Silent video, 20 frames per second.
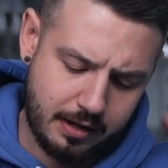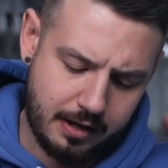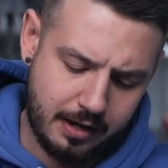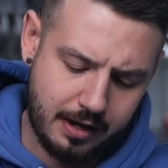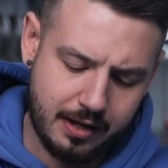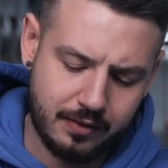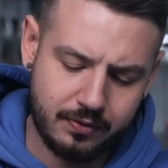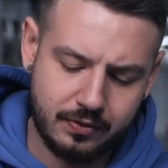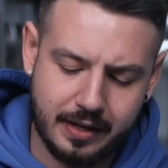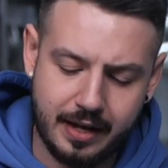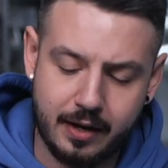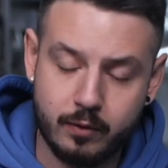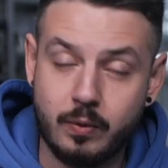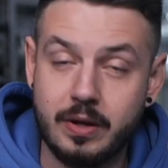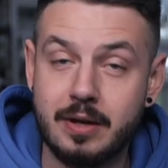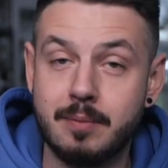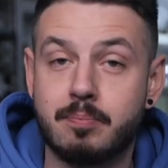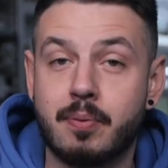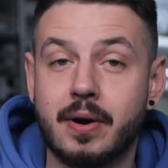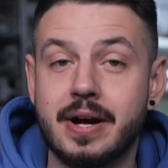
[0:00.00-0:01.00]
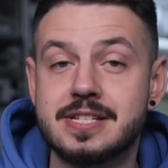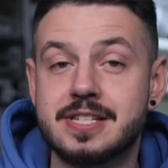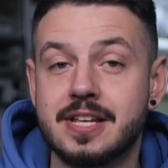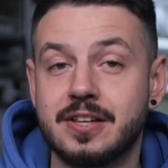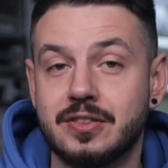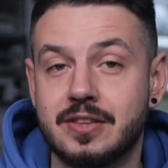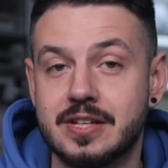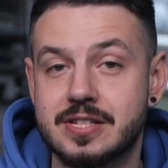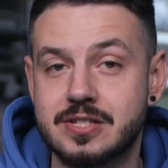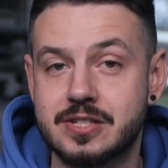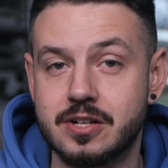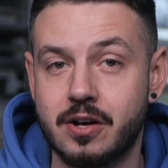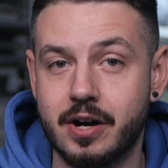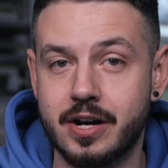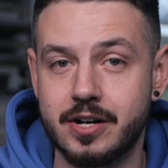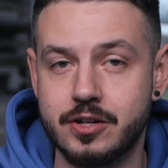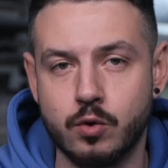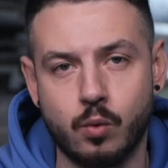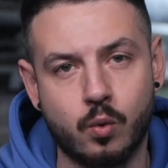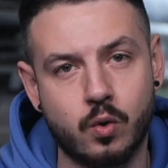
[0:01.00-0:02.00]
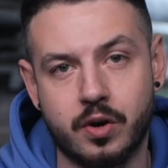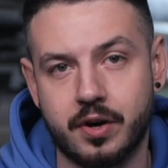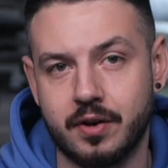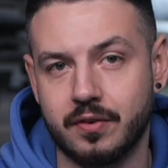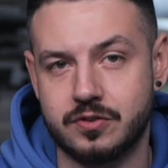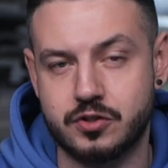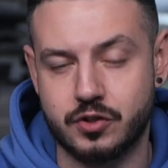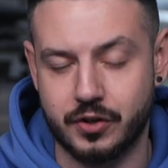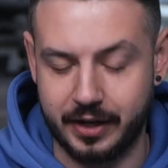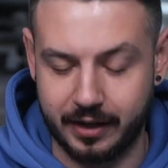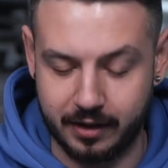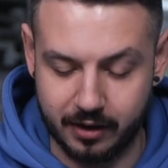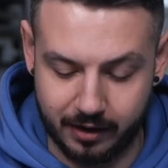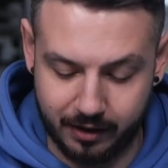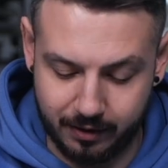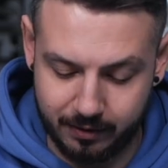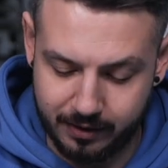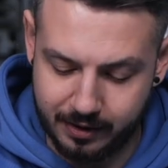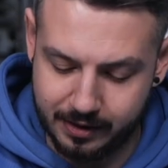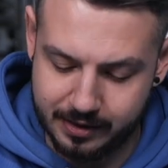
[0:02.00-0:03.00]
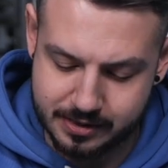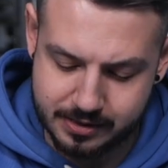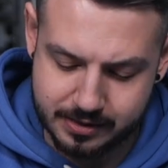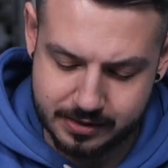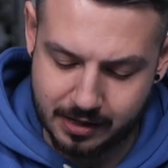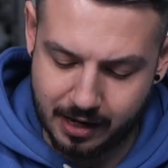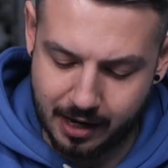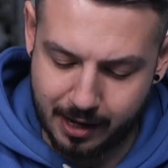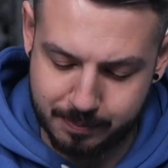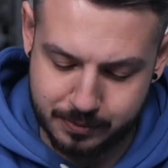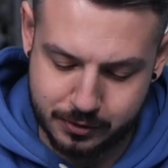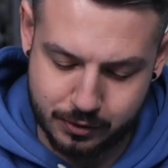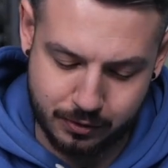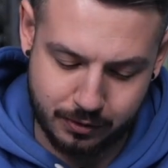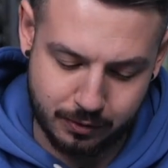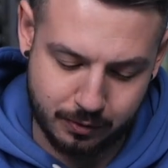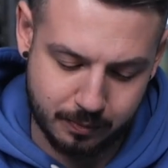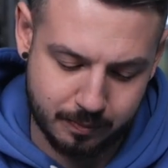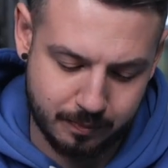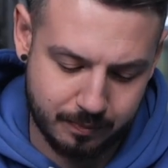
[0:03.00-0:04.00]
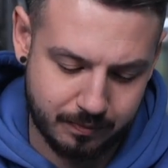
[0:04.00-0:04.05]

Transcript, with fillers: And then we press in the start or the trigger. It's up to you.